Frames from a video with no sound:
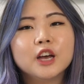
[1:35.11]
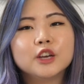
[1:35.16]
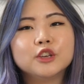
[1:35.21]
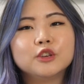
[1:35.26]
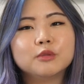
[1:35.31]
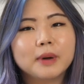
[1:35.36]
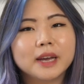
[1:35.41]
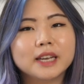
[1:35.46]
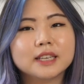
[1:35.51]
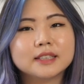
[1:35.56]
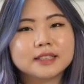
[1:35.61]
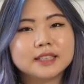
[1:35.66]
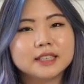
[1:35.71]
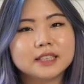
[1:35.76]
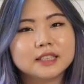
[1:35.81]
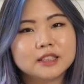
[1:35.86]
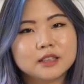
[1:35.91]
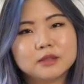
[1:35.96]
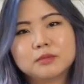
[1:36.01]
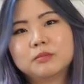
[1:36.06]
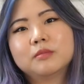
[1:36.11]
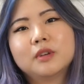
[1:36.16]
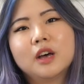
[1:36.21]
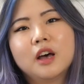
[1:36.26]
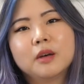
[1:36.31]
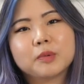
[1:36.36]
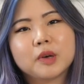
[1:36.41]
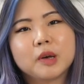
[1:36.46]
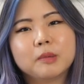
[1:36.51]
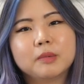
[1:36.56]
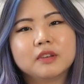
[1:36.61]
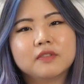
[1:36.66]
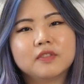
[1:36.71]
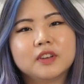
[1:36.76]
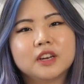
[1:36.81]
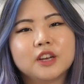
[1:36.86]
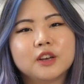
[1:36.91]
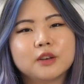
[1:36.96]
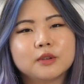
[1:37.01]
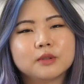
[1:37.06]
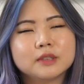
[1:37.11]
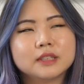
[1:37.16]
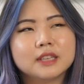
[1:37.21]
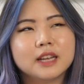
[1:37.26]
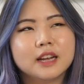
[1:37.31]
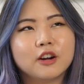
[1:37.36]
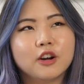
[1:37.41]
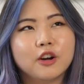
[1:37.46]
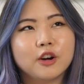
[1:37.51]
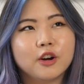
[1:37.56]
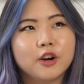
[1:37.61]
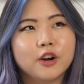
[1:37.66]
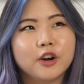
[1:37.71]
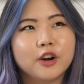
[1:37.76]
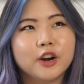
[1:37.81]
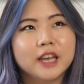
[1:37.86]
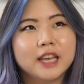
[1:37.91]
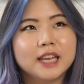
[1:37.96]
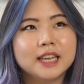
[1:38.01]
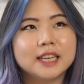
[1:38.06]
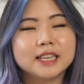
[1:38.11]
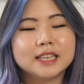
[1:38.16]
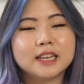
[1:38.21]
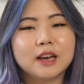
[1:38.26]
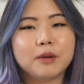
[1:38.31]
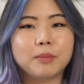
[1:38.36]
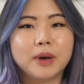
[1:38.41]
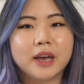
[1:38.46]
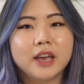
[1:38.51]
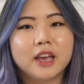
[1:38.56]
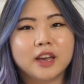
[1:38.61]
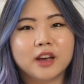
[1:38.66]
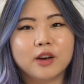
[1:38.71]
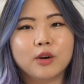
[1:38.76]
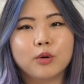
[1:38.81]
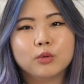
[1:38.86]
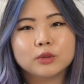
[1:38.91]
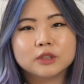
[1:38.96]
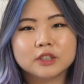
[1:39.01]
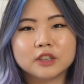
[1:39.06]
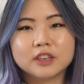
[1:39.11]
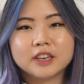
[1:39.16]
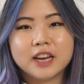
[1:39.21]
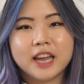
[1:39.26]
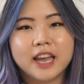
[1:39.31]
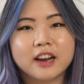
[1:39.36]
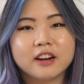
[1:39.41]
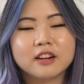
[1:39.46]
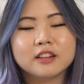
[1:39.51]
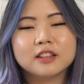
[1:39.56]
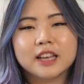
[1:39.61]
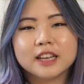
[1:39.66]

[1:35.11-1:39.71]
You might see some upcoming videos that are in my older hair,